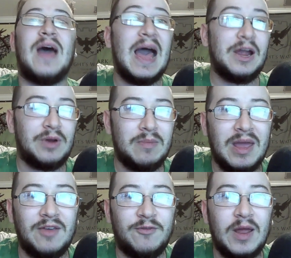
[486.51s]
I already
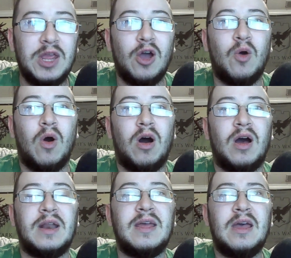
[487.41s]
made a video
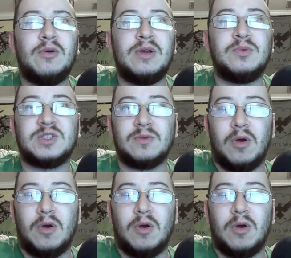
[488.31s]
on, it was